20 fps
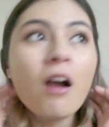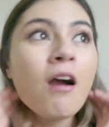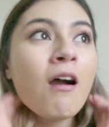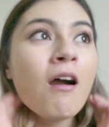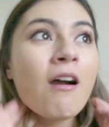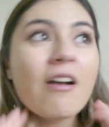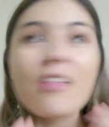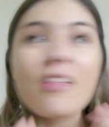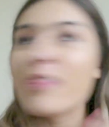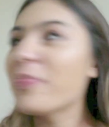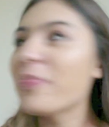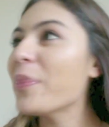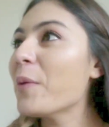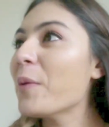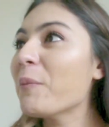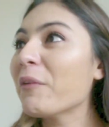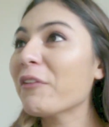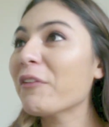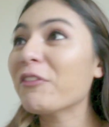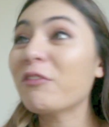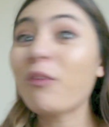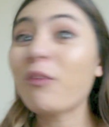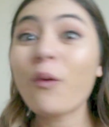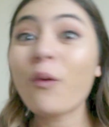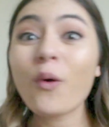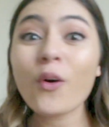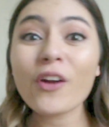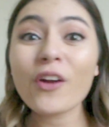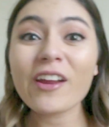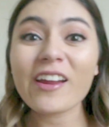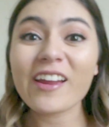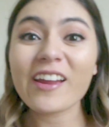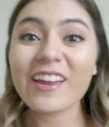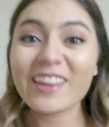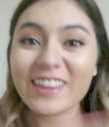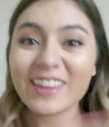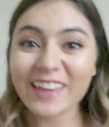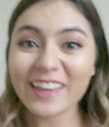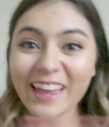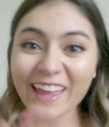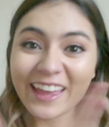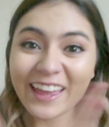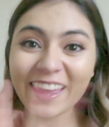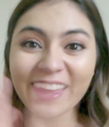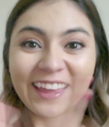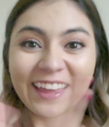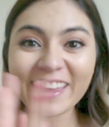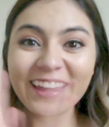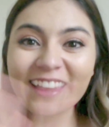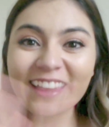number 4? Yay!